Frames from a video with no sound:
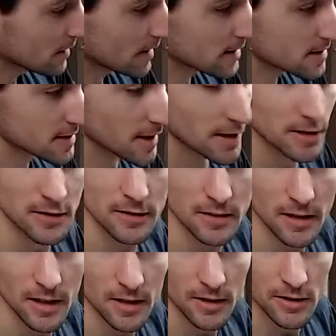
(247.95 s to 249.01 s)
it's nice.
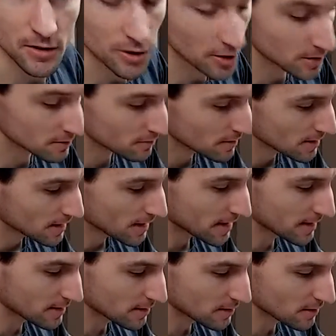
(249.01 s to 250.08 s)
It looks good.
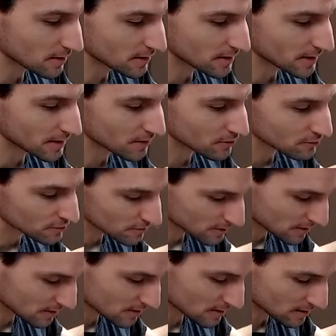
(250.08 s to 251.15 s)
And here
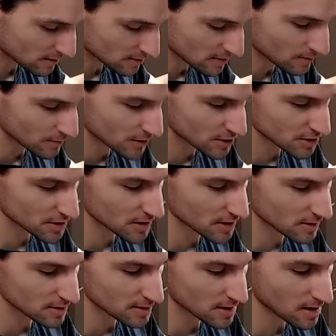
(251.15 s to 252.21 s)
there's not much
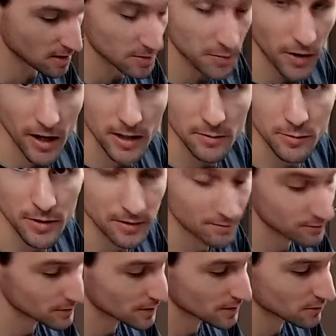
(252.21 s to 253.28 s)
solid part, but
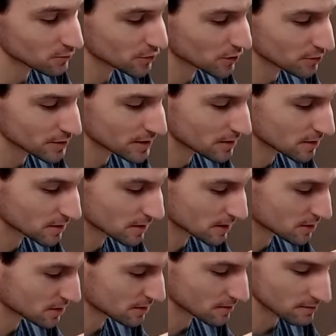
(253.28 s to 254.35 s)
we don't need to
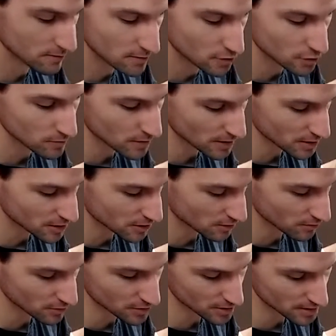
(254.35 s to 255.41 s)
touch it too much. So
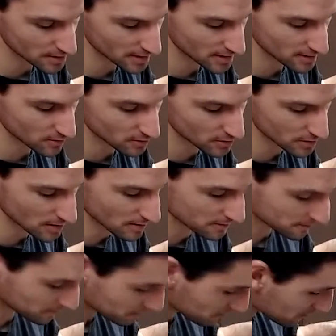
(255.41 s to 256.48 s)
we'll just take those off.
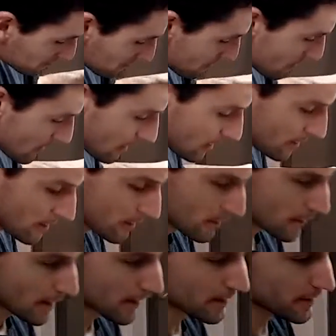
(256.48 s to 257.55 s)

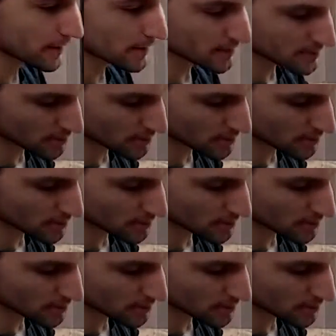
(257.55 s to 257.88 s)
And